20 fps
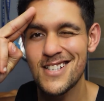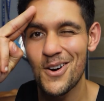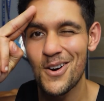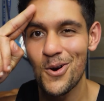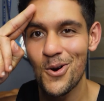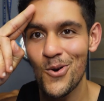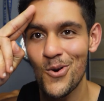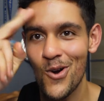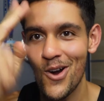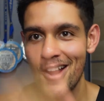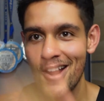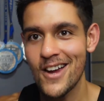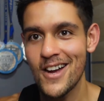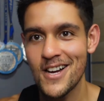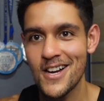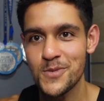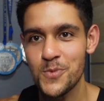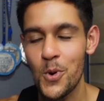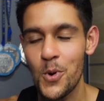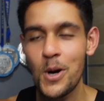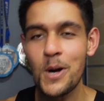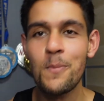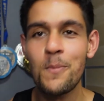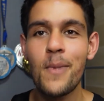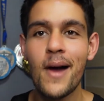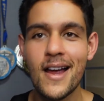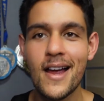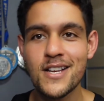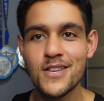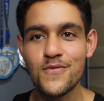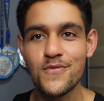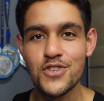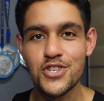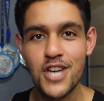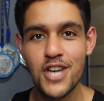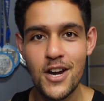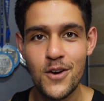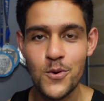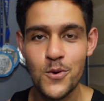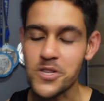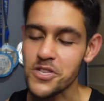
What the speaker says: Alright guys, welcome back to the channel.